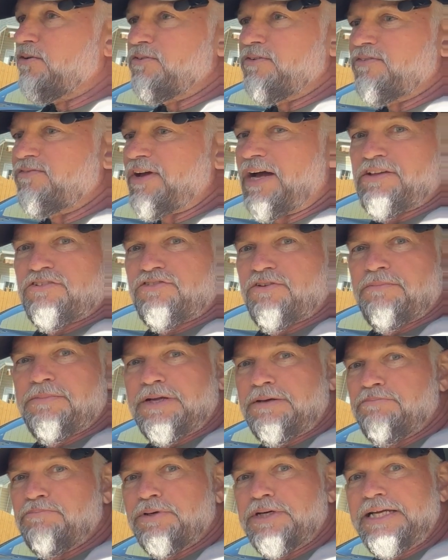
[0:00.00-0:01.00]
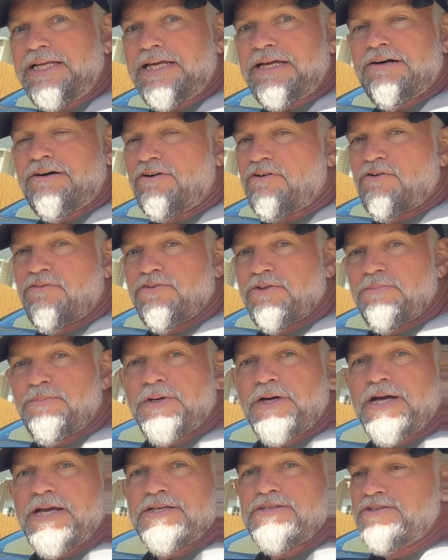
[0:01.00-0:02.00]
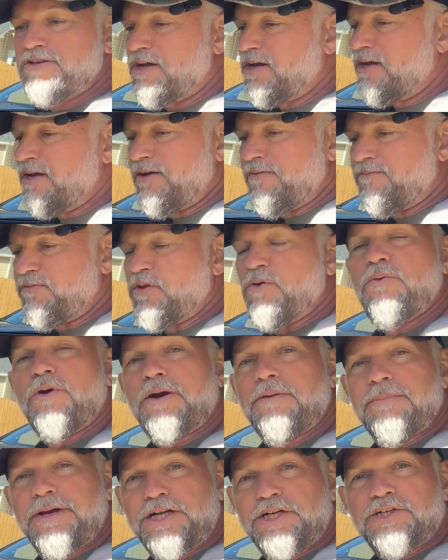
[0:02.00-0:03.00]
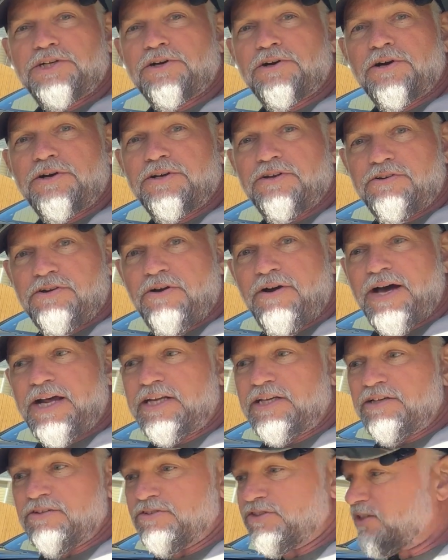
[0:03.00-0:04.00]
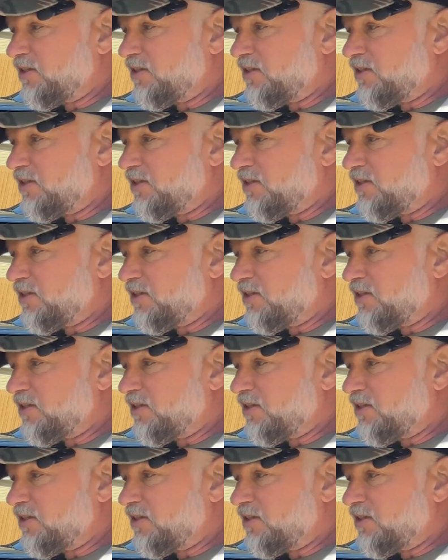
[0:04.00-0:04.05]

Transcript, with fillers: you've got somebody bleeding all over the place, you want to make sure you know how to use